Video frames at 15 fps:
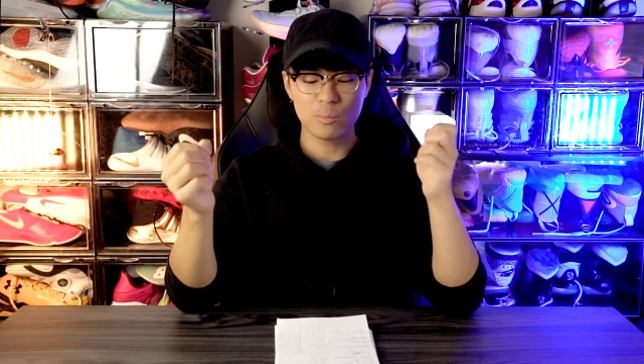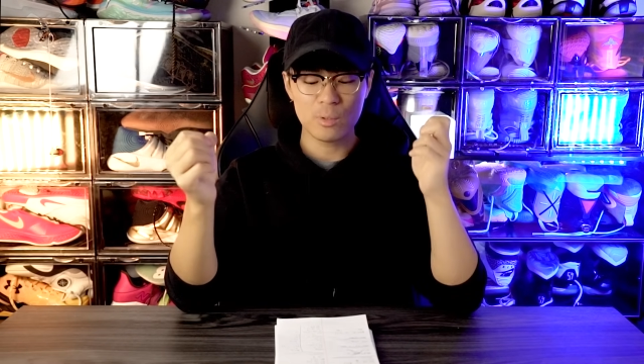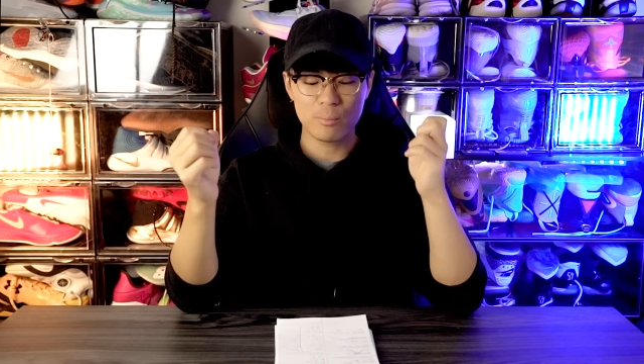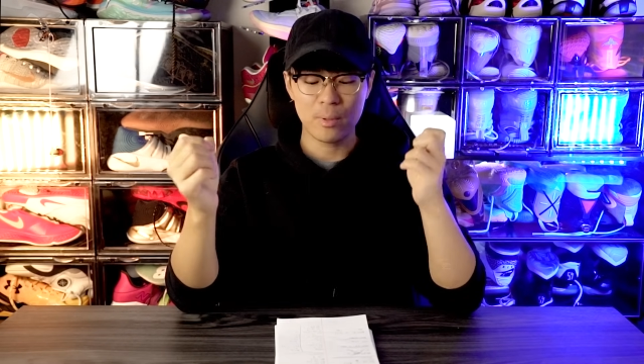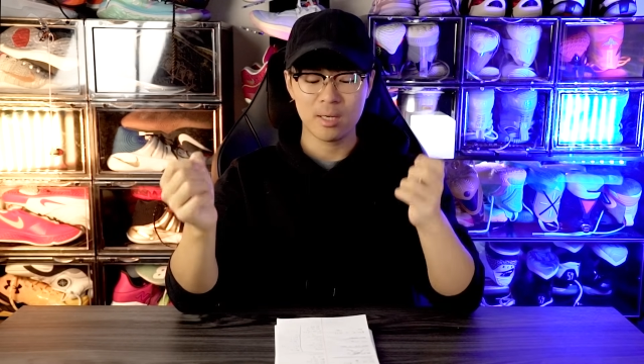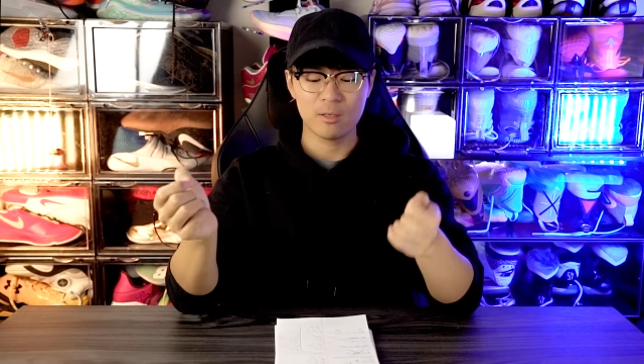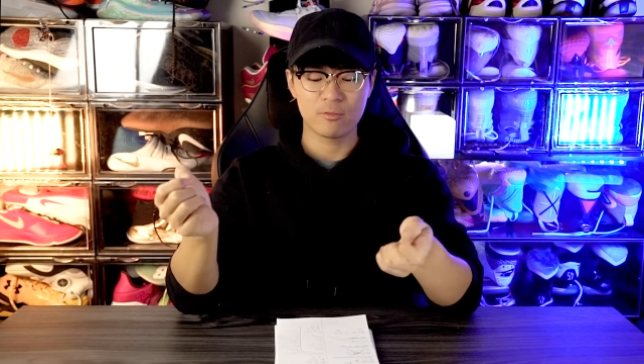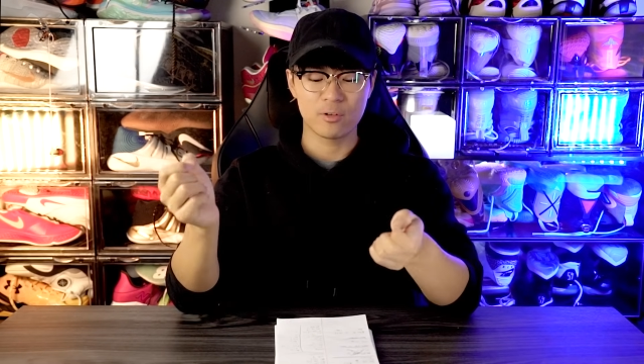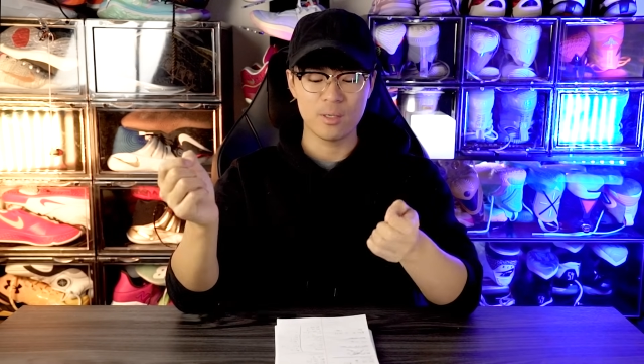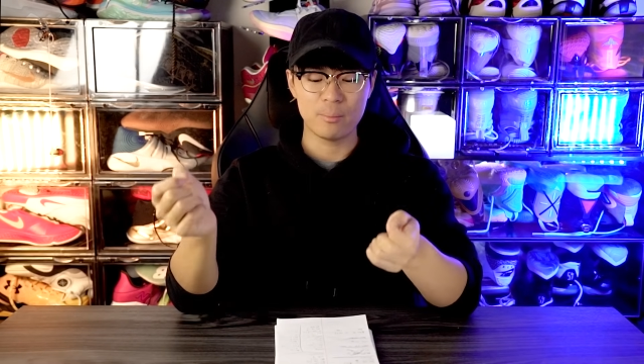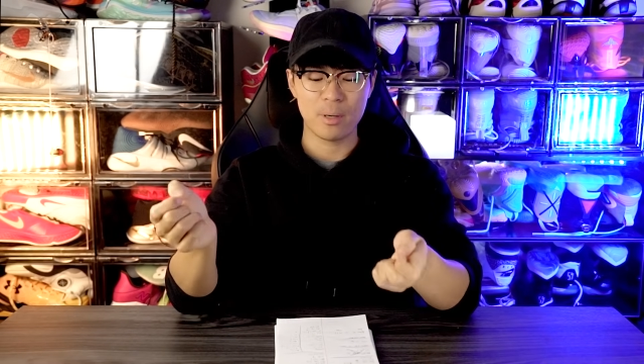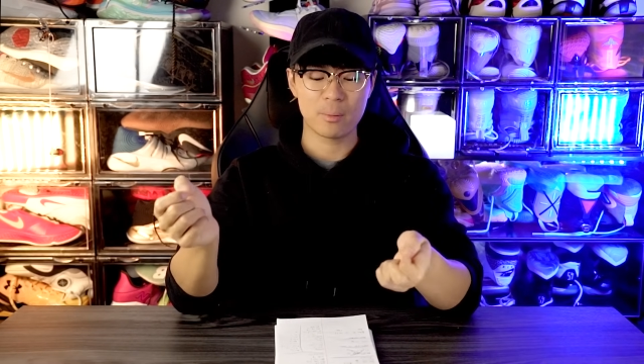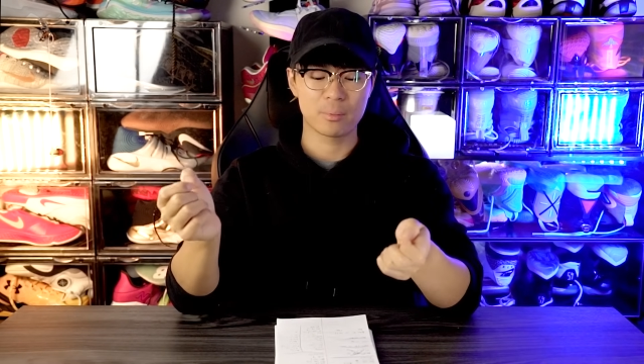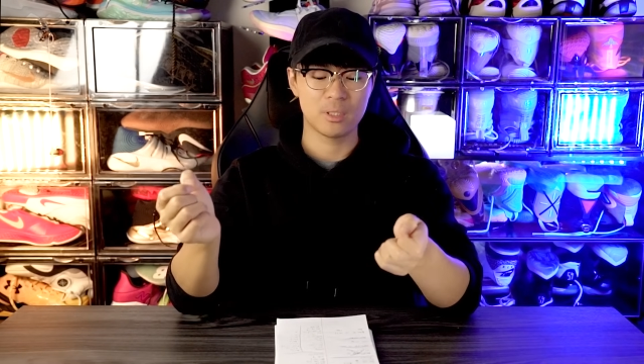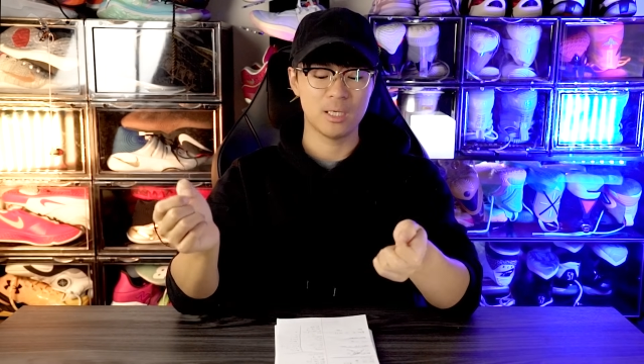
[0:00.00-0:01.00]
bit better for
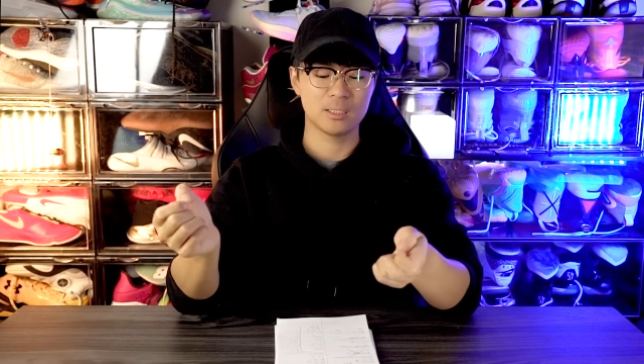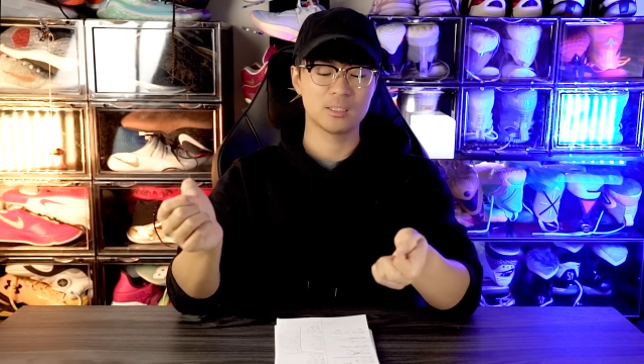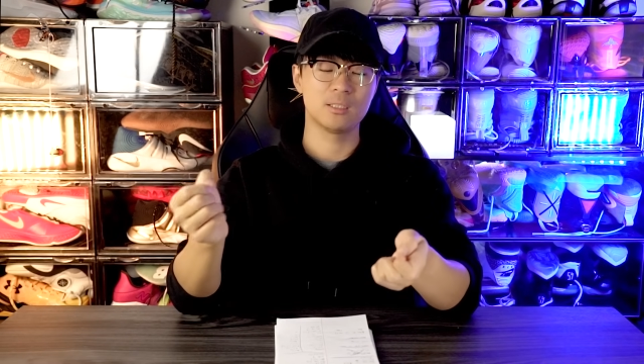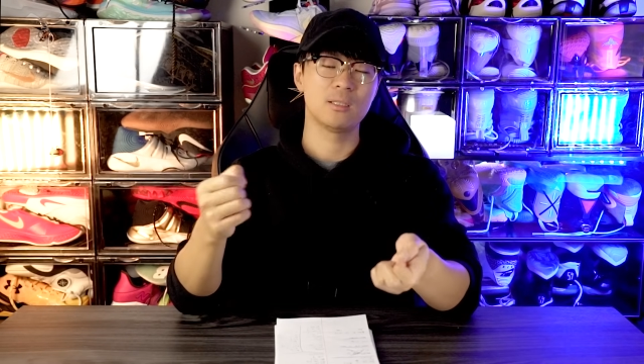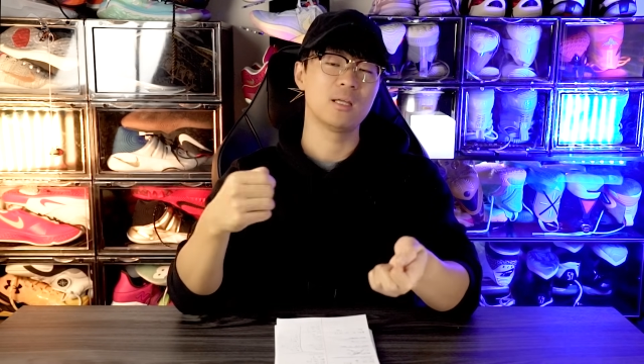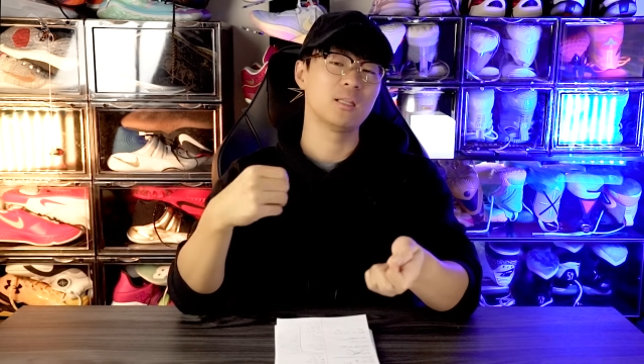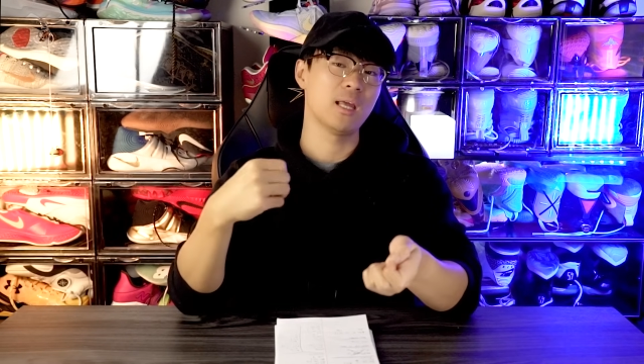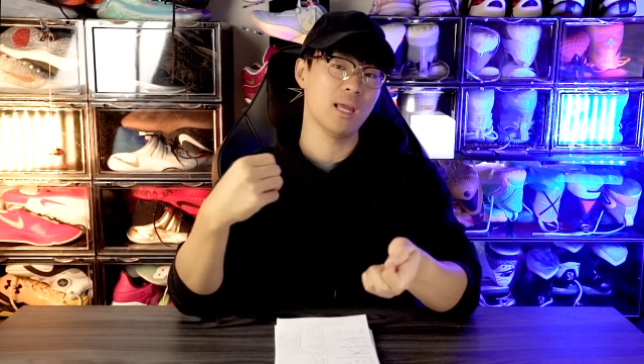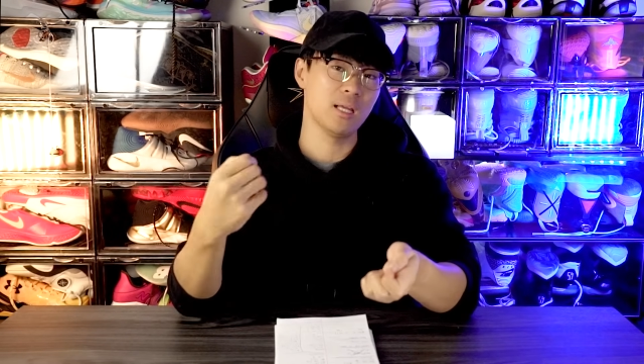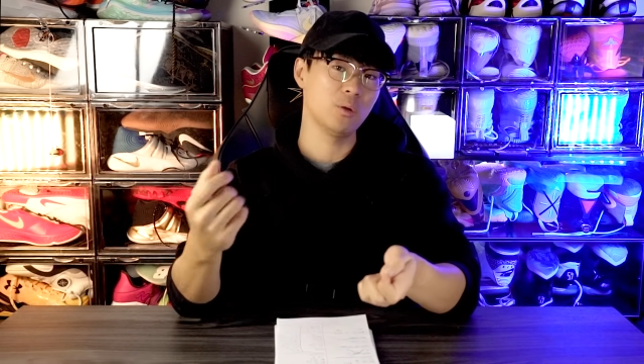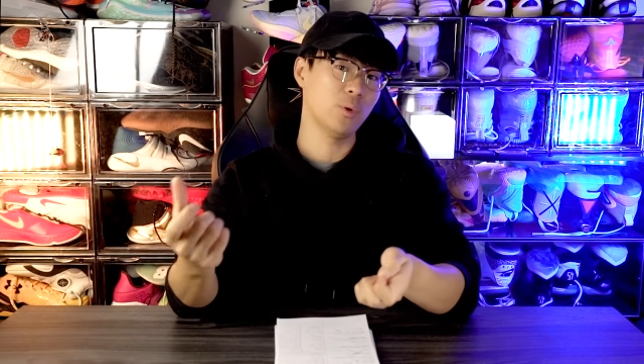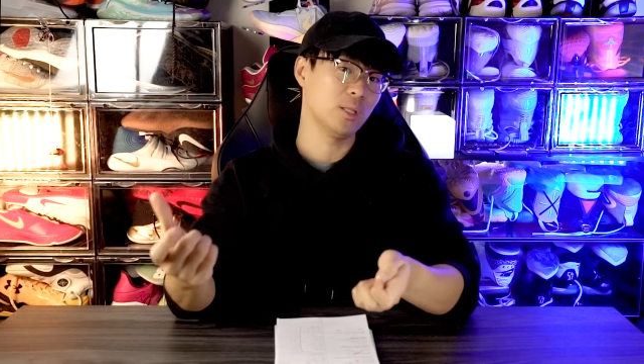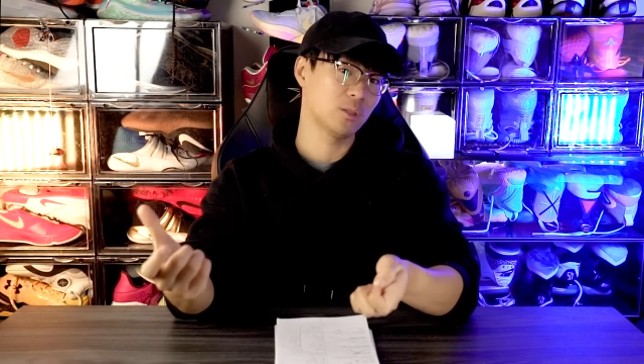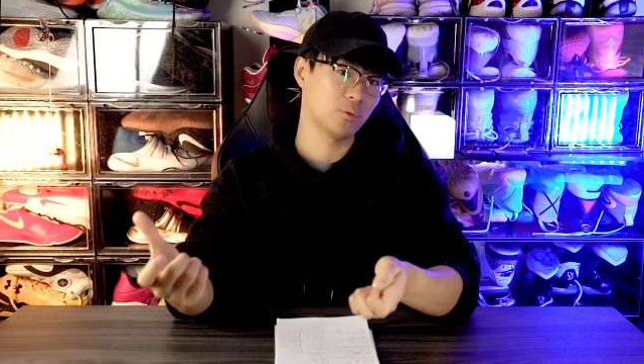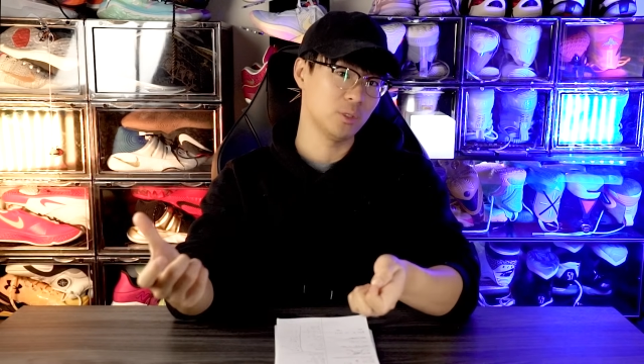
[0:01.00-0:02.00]
impact protection than the
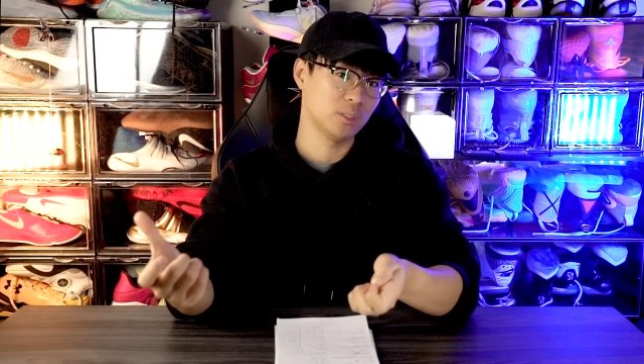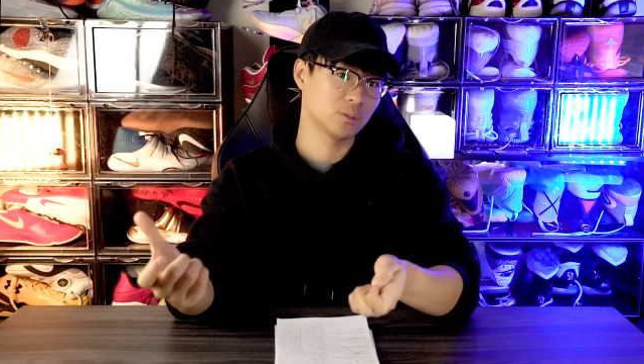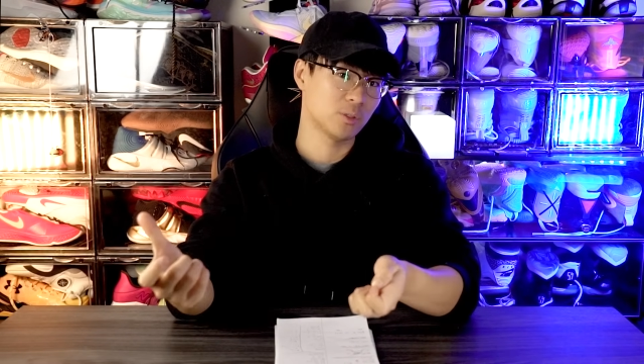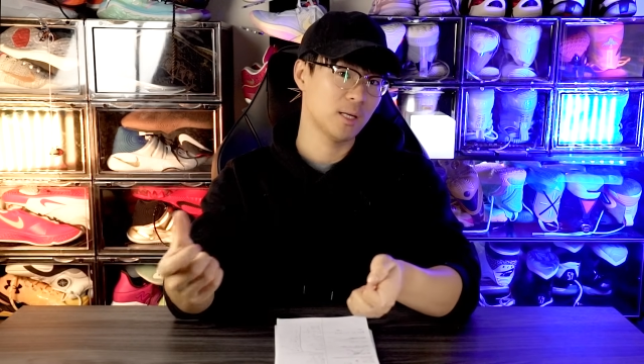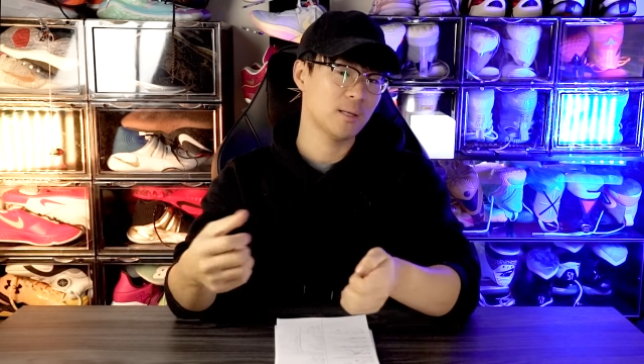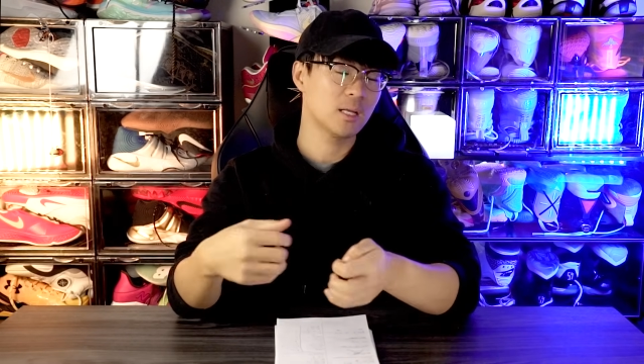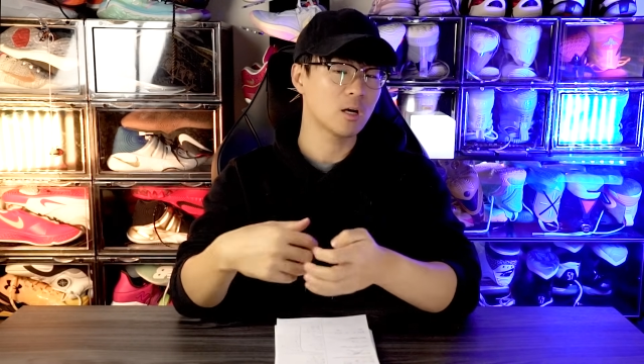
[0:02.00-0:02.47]
808 3s, right?